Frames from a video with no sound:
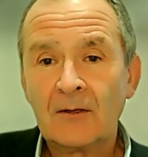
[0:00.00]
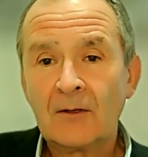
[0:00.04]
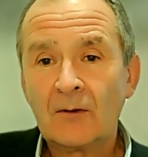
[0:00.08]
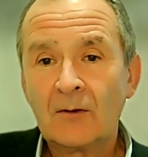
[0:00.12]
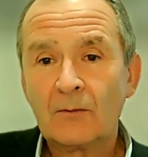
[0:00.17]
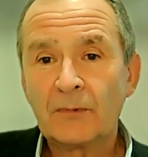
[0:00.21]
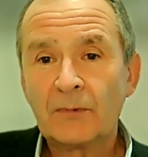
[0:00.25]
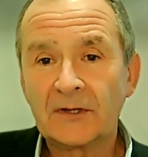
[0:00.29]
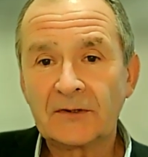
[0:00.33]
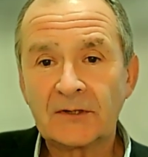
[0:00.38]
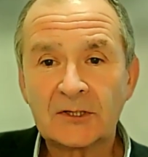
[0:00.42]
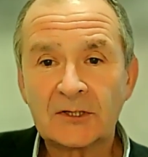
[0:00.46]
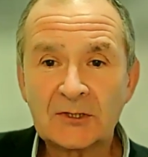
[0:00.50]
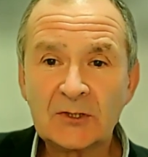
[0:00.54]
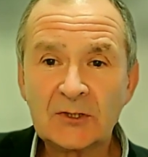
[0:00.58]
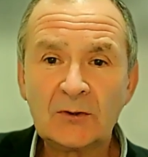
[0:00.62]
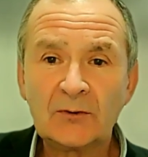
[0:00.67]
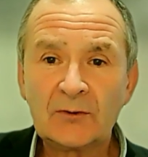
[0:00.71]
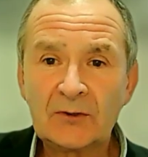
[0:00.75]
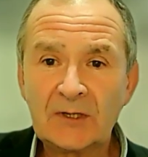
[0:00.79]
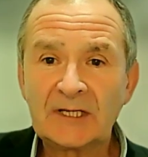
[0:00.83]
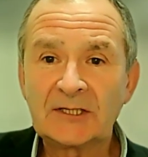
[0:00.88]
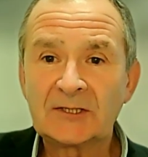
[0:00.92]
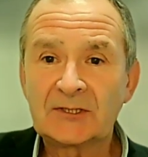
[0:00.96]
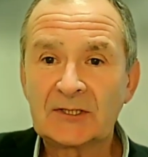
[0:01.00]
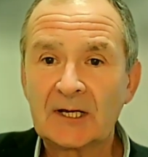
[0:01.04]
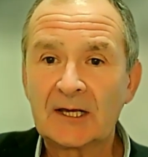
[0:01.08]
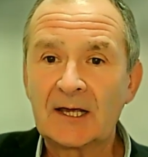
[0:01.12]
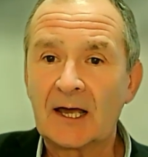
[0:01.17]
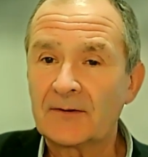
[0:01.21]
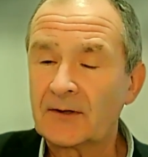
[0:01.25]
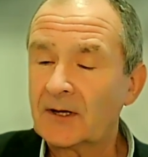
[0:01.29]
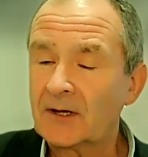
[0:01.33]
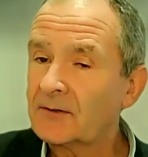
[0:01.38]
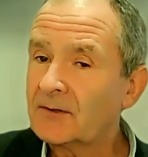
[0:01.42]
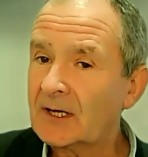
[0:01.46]
But the two things
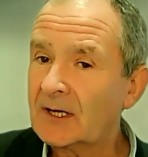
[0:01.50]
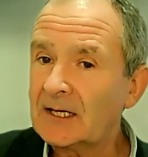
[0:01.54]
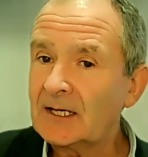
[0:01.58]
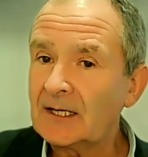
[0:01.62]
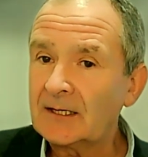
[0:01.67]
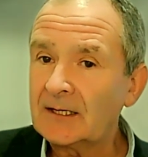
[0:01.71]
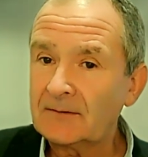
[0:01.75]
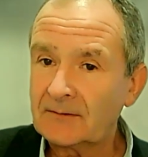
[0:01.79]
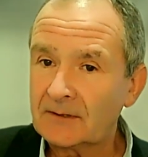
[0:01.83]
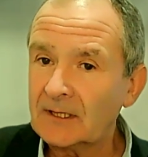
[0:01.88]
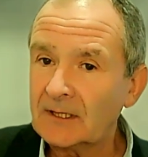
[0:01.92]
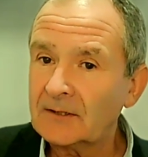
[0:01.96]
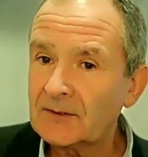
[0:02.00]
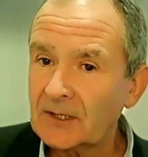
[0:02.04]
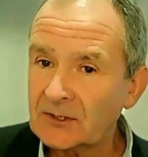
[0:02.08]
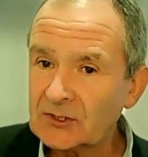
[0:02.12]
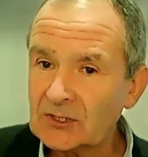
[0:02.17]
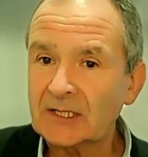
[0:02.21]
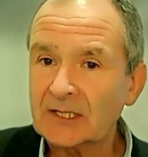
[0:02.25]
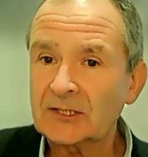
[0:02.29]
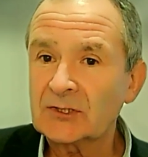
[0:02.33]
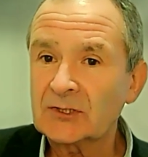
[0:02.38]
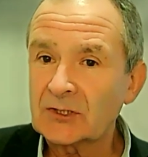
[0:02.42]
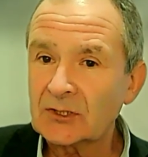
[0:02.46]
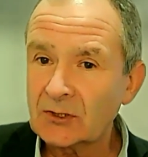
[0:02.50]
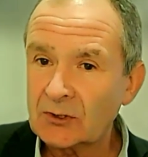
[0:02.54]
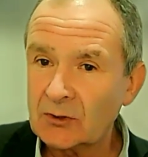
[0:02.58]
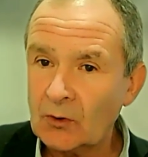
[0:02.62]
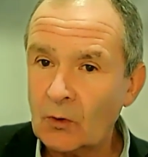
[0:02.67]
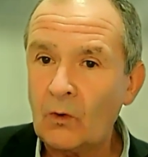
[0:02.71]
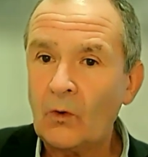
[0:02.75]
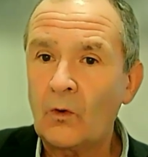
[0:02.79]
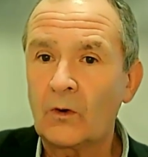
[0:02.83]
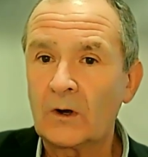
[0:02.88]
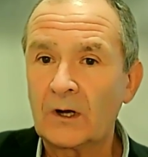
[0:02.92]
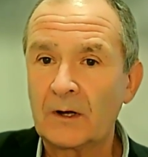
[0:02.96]
together, the six
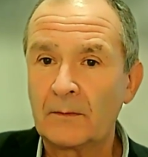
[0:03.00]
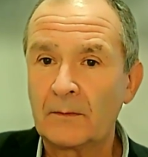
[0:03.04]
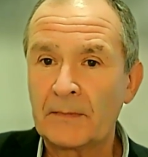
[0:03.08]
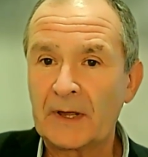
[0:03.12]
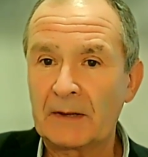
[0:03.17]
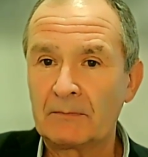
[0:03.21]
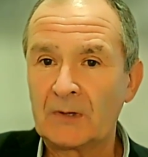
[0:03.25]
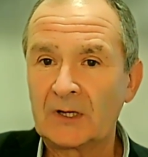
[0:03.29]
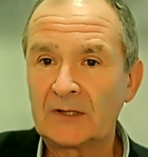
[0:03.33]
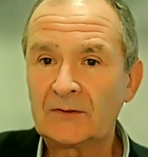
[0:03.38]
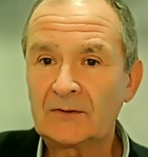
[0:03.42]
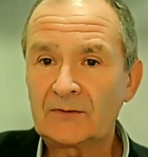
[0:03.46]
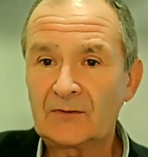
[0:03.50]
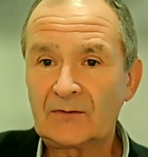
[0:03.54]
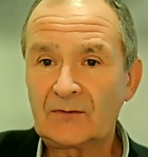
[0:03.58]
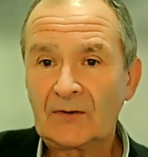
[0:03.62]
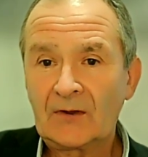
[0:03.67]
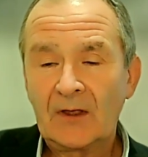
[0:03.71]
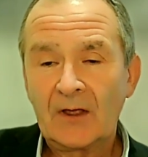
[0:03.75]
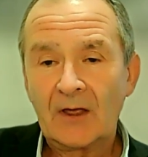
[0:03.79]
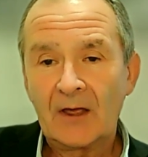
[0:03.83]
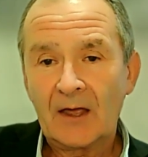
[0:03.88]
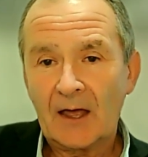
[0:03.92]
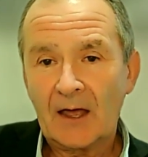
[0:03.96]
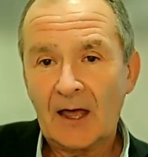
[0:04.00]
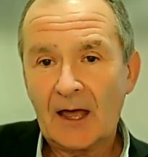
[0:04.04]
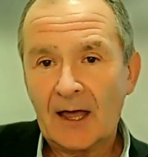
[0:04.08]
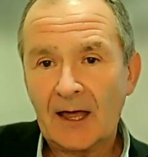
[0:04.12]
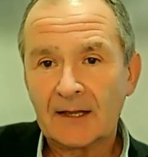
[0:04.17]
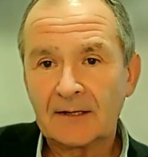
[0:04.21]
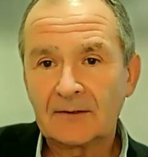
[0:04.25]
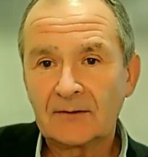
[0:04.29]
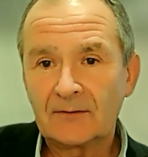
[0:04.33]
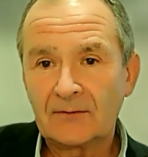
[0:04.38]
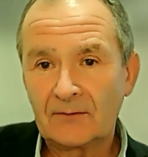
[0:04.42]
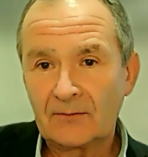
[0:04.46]
core commitments
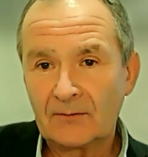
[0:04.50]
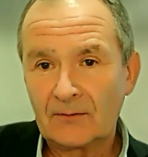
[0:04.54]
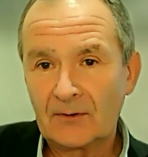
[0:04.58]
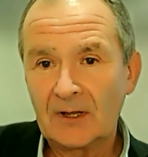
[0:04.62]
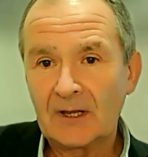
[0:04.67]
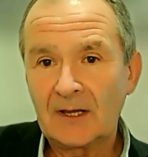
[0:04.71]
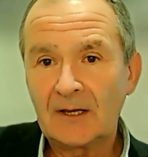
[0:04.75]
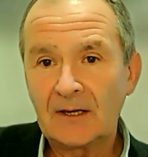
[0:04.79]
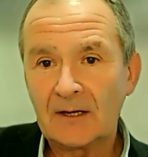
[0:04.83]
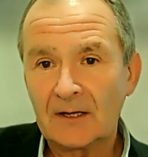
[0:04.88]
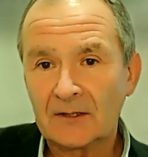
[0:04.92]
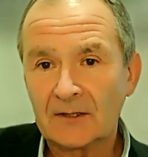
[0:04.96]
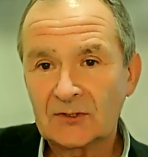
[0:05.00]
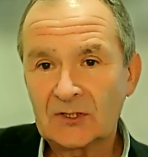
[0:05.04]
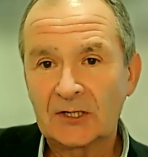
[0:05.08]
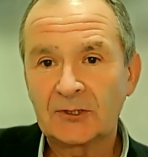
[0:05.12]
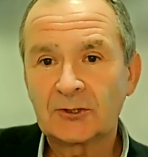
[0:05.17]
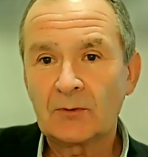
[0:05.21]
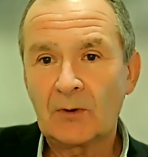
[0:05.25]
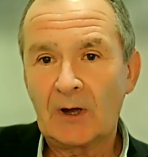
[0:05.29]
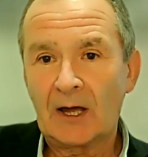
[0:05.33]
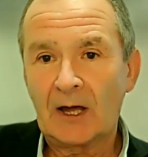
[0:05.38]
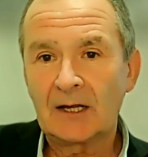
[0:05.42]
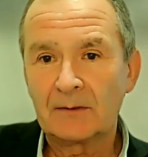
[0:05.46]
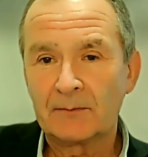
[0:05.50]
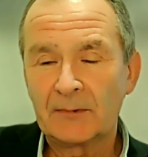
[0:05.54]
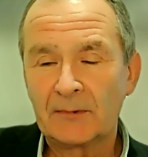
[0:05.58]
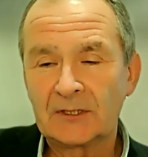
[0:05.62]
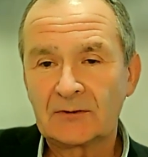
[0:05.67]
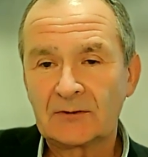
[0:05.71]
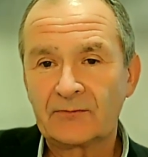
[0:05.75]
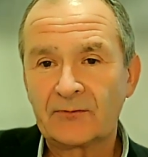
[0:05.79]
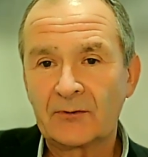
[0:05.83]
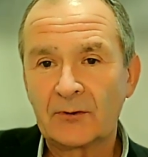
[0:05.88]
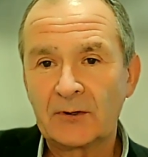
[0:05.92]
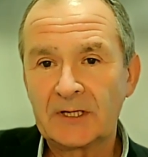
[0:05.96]
and the essential elements
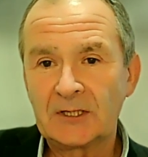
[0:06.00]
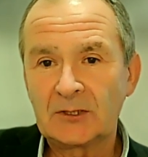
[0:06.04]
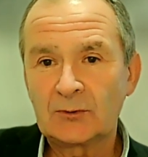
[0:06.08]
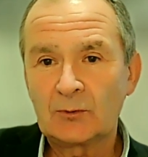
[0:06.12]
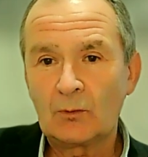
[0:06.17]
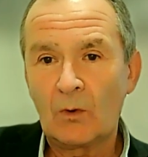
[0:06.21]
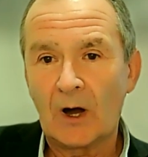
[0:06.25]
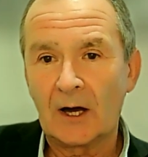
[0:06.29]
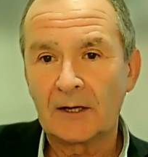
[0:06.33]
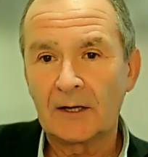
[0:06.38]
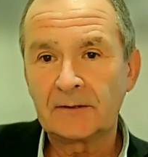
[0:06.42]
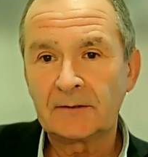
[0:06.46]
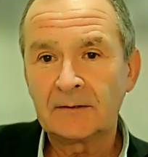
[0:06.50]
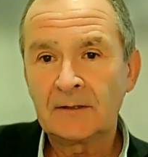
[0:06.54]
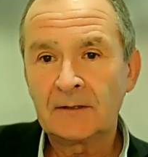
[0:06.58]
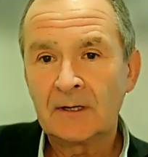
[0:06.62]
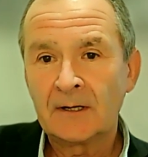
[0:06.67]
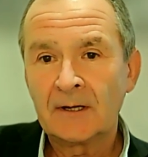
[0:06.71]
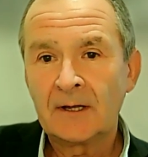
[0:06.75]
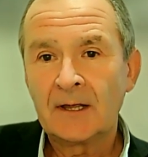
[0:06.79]
for each one,